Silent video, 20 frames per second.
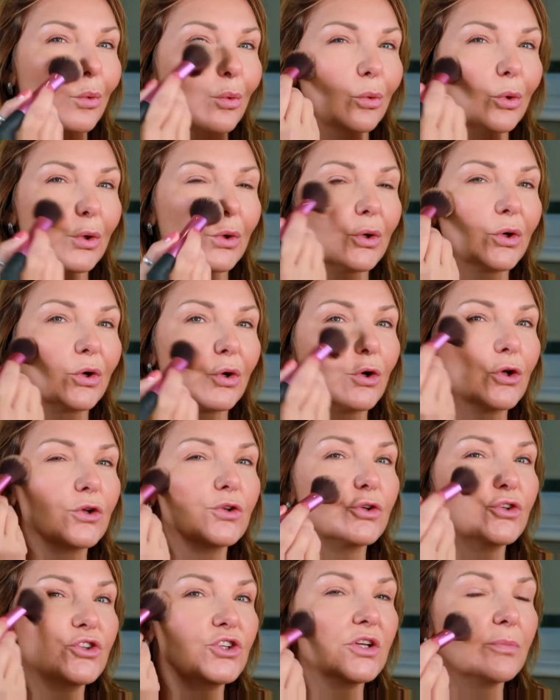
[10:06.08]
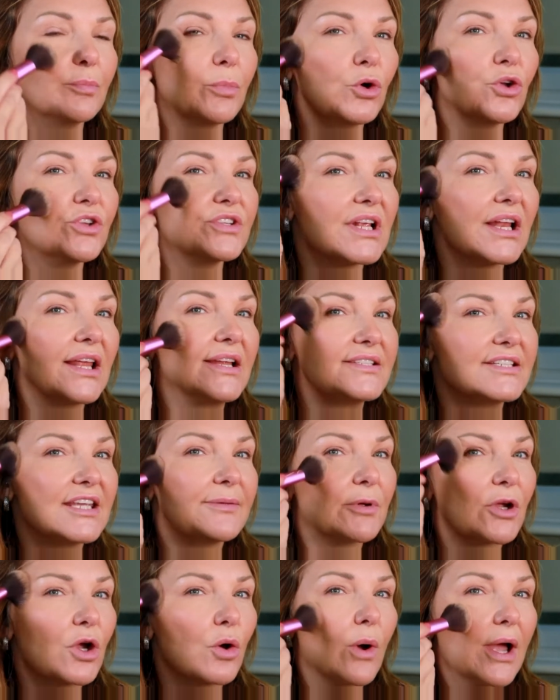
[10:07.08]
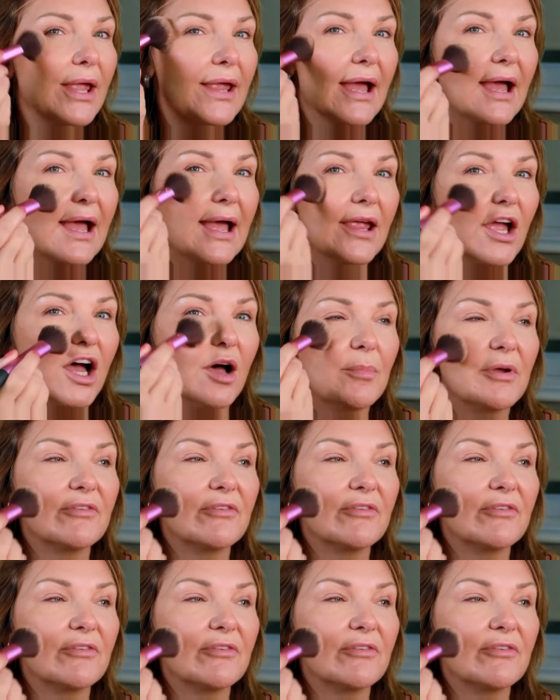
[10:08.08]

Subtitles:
Just across your cheekbones. I like to keep it quite high up.